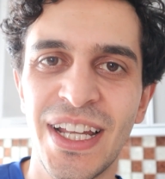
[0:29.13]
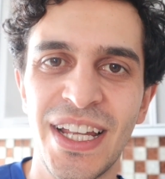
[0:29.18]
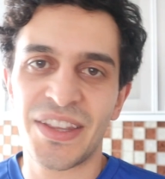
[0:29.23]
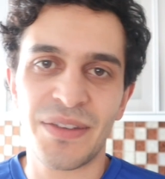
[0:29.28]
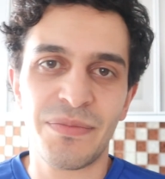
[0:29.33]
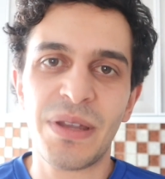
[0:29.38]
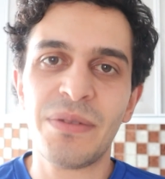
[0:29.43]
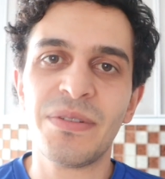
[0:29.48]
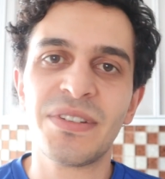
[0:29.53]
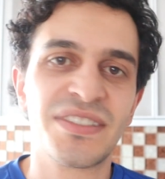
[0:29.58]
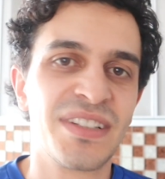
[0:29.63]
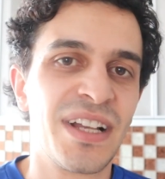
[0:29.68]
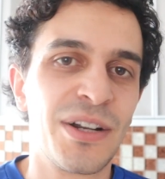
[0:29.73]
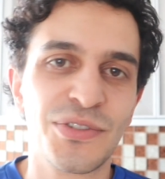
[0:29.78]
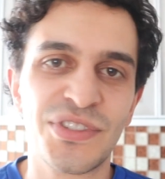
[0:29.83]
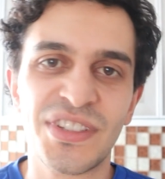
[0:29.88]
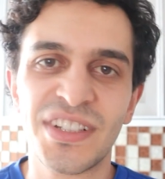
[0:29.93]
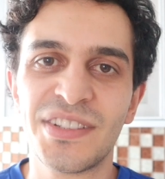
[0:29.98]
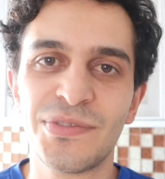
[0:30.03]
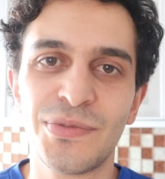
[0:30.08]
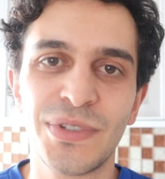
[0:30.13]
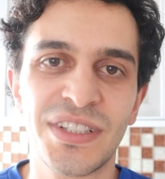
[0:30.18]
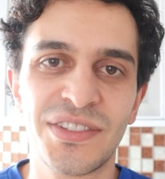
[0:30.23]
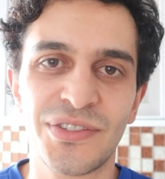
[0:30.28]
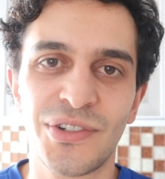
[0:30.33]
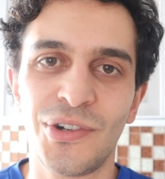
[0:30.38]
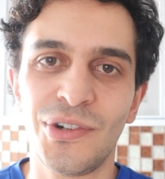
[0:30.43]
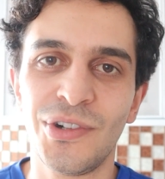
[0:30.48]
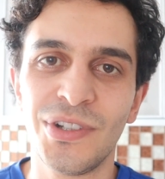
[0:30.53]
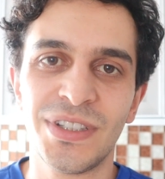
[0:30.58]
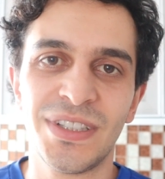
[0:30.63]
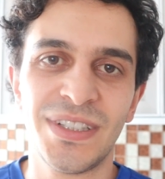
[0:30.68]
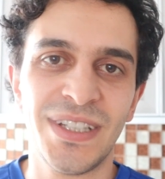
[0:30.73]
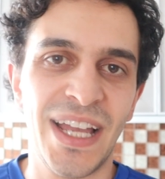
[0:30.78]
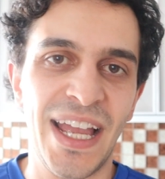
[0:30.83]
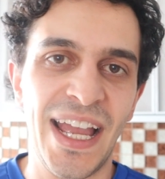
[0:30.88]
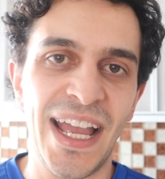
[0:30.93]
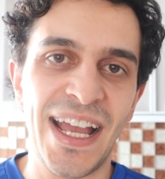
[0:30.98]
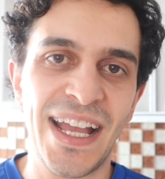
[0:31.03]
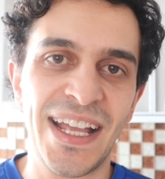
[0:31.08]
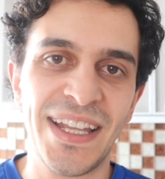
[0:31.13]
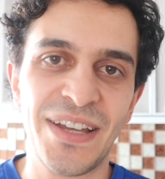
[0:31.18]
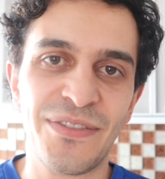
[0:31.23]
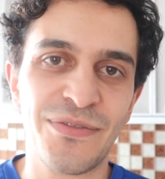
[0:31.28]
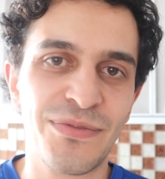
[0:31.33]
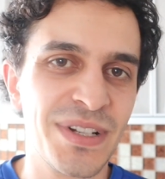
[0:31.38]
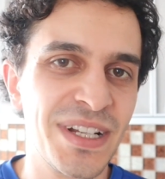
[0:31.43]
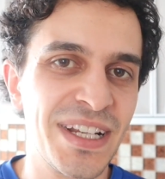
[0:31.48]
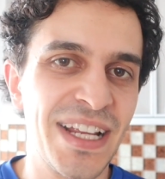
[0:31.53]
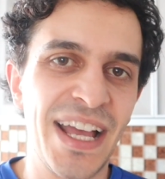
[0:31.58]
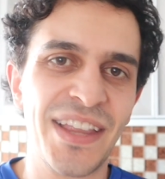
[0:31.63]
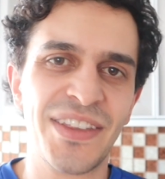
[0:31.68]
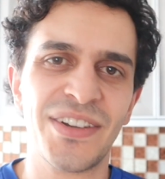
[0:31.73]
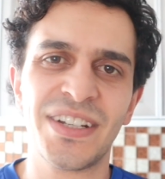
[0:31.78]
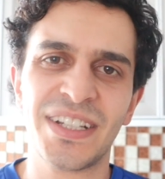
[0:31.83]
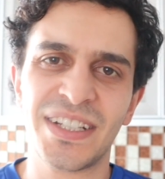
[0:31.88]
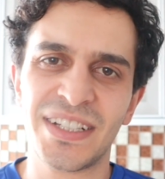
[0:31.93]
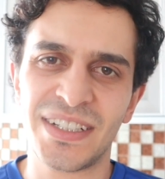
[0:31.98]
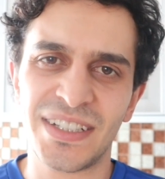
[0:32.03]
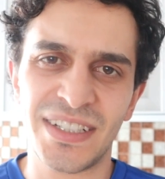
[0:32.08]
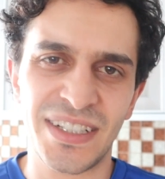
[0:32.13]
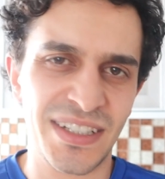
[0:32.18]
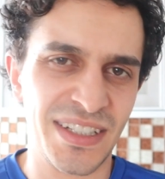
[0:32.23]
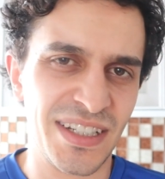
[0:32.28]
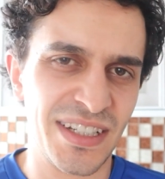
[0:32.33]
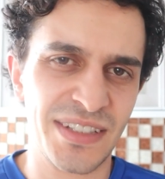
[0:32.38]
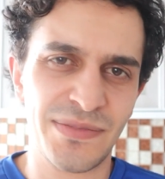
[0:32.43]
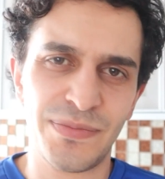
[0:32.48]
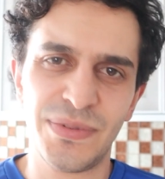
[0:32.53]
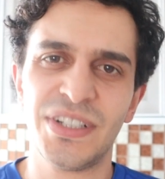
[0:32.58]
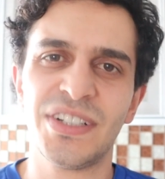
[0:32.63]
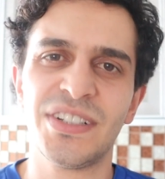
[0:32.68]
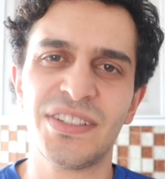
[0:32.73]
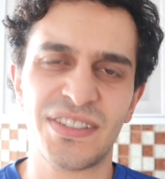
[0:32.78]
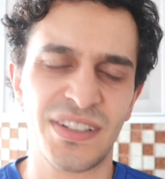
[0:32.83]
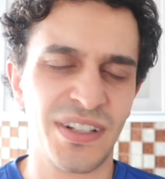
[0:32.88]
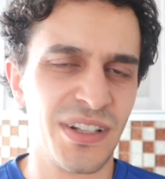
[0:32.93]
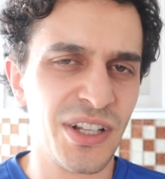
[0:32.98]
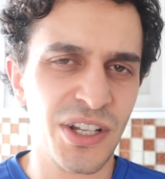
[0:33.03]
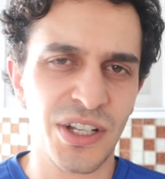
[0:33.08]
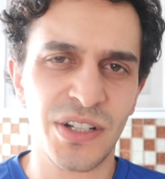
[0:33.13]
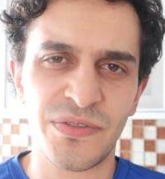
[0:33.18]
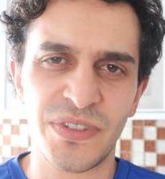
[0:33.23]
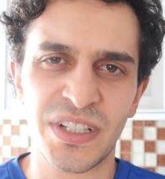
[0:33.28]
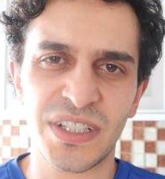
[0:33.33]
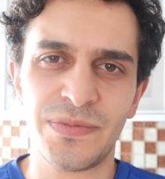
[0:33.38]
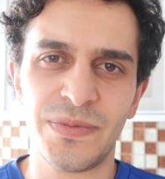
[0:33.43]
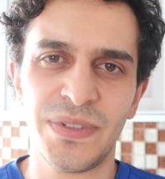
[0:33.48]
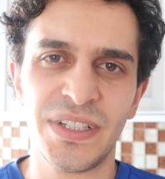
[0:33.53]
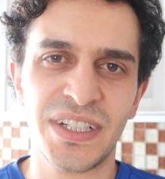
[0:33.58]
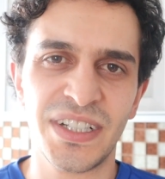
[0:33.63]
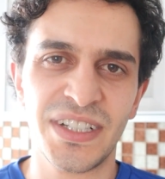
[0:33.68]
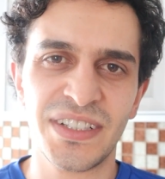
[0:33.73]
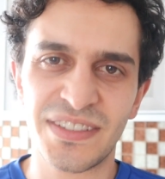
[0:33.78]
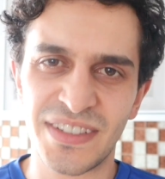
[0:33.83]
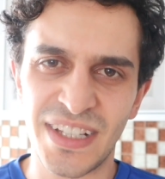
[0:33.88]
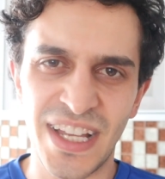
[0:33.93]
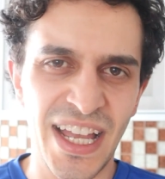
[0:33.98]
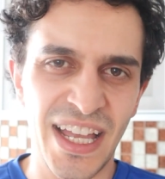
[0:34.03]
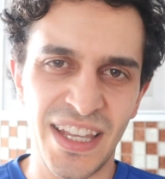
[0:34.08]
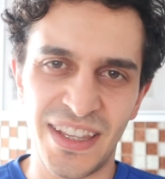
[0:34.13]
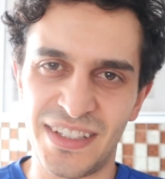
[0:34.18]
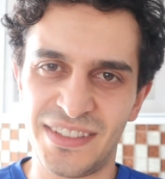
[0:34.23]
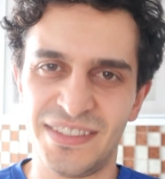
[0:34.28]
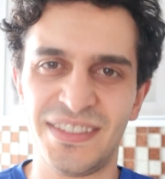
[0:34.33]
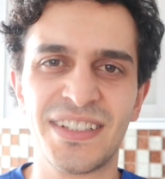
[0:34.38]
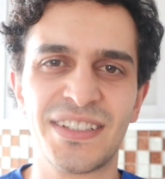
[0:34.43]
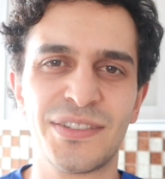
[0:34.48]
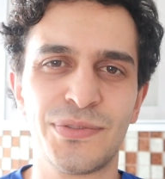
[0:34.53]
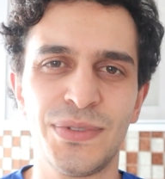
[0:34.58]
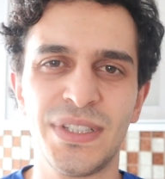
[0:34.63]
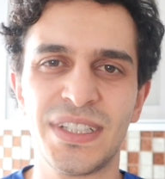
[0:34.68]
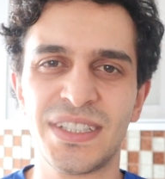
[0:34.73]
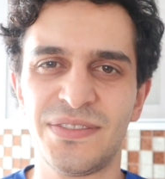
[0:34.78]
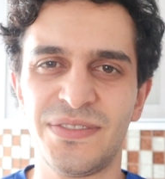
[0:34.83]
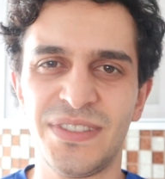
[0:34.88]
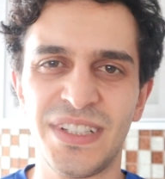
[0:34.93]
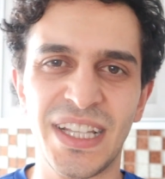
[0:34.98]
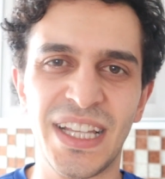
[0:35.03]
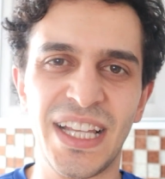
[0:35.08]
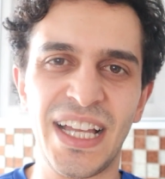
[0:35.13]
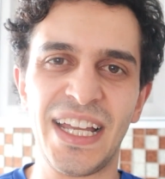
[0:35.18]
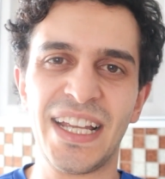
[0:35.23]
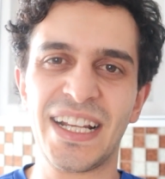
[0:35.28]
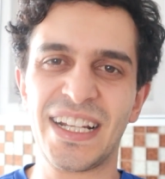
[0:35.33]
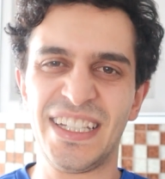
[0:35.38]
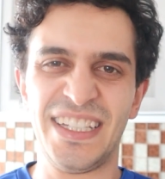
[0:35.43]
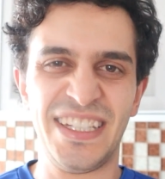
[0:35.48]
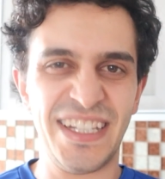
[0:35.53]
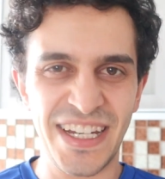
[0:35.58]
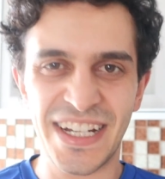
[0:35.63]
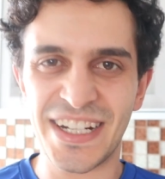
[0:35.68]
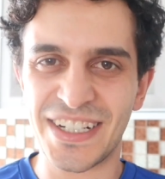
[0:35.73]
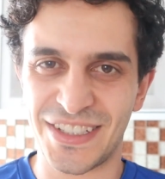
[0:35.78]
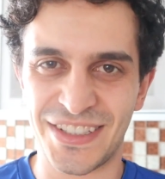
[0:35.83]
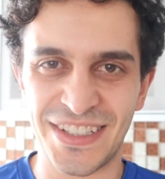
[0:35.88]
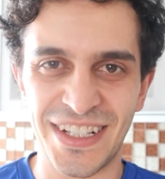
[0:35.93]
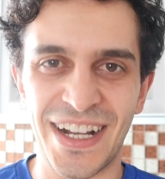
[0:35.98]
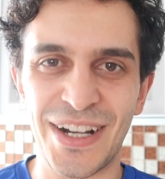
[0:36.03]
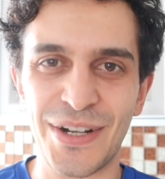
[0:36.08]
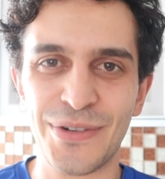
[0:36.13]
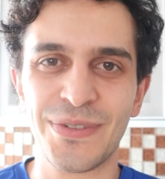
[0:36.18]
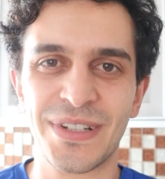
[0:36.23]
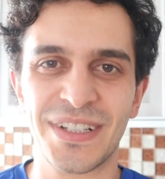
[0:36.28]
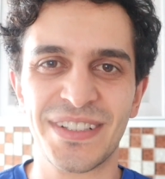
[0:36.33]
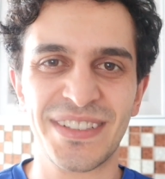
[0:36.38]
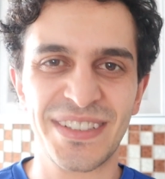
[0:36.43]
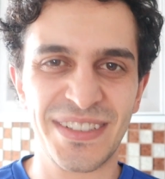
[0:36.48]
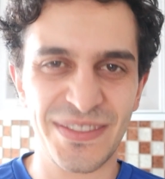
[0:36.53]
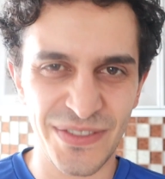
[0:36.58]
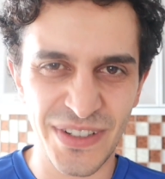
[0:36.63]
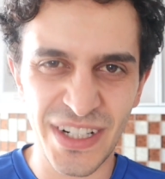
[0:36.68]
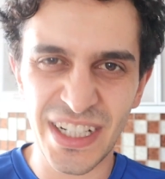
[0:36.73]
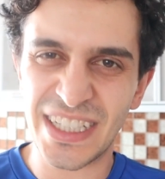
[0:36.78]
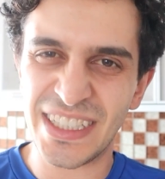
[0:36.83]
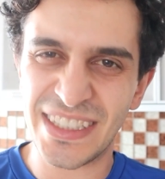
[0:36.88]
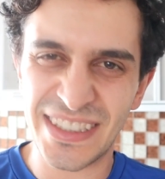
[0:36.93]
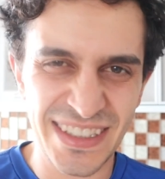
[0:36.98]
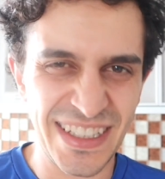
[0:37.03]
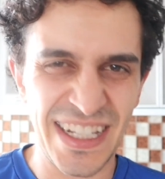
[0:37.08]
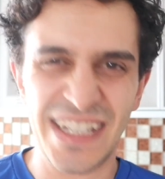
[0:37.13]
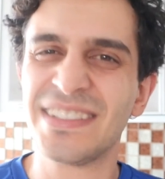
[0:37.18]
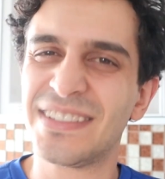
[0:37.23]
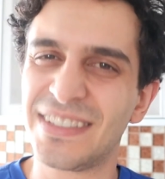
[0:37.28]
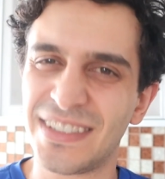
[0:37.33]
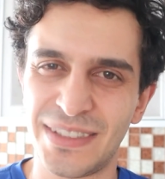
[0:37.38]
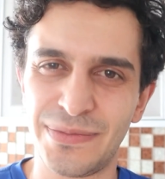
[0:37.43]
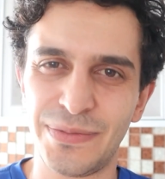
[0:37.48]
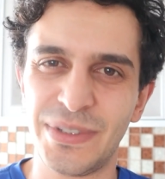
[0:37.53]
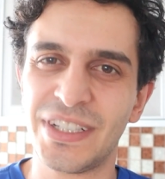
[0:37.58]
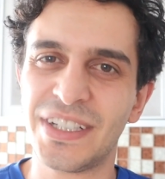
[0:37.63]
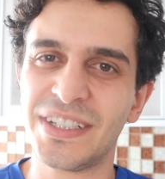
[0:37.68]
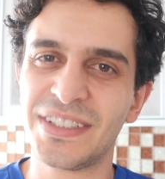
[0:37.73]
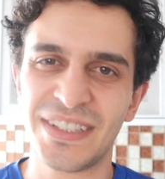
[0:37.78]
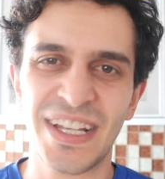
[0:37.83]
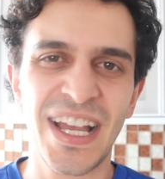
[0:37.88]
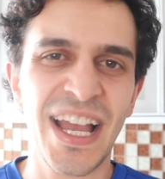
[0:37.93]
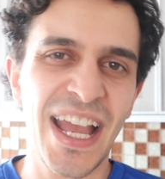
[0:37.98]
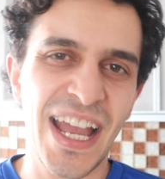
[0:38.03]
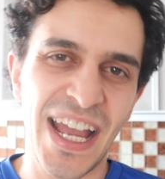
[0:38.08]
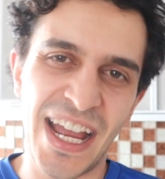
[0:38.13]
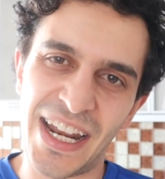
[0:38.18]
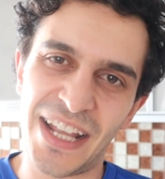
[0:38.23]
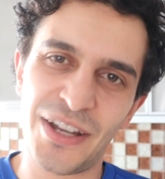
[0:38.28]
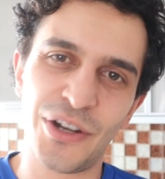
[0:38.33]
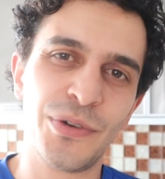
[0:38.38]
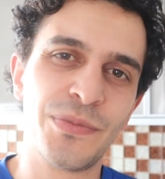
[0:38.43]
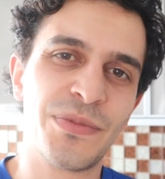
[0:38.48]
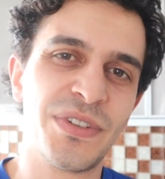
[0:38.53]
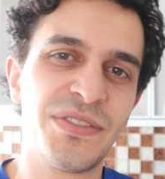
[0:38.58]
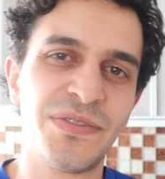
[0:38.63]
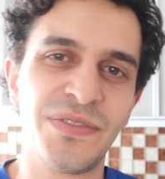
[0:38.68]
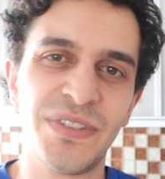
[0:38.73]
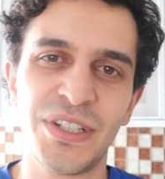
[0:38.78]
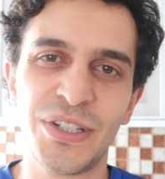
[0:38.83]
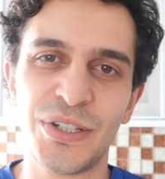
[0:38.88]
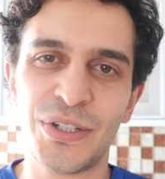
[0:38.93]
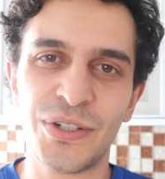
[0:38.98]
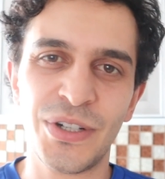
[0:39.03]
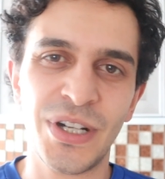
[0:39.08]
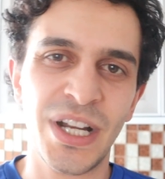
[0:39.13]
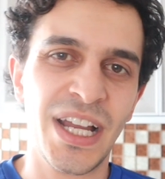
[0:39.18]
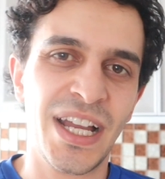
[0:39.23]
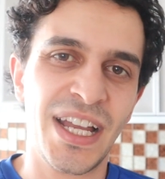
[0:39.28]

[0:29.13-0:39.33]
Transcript: The baby is now 6 weeks old and I've been gathering a lot of experience. The 6 weeks feel like years now because it's very intense experience, and I hope this video